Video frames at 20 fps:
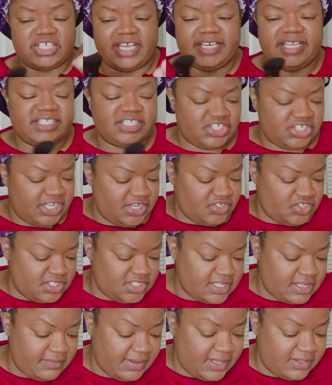I need to change
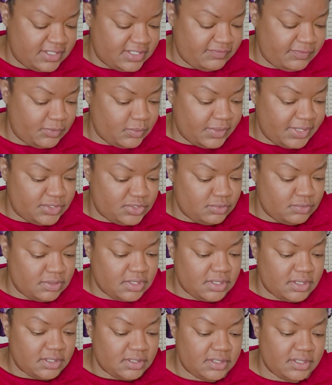this. I've had this for way too
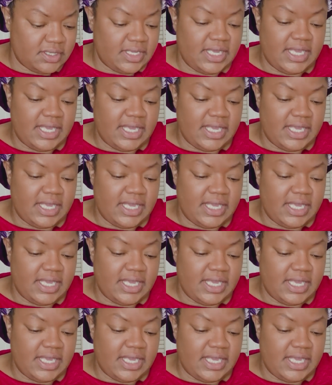long.